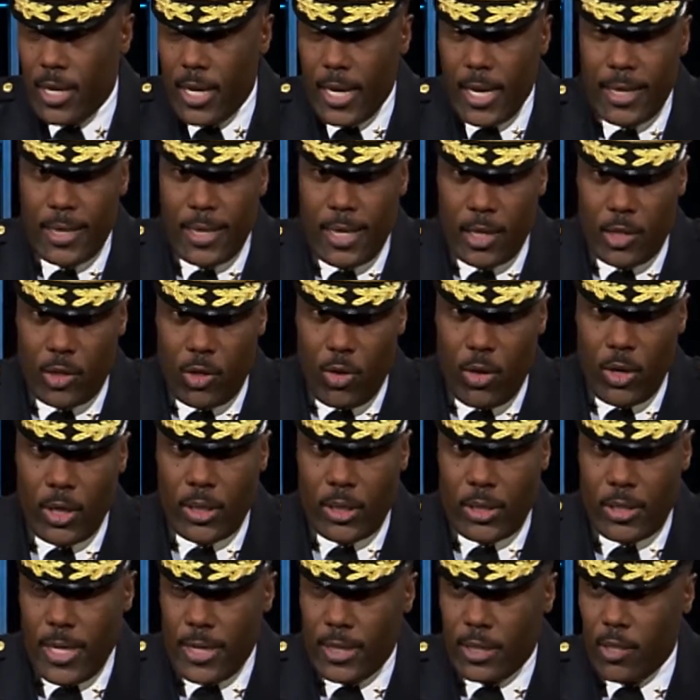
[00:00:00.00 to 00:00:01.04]
and then going
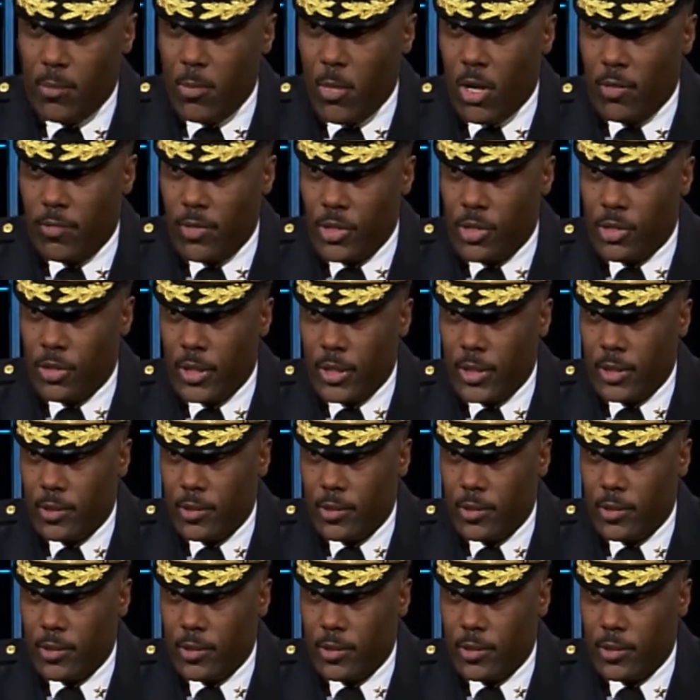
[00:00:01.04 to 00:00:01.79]
and take them off the street.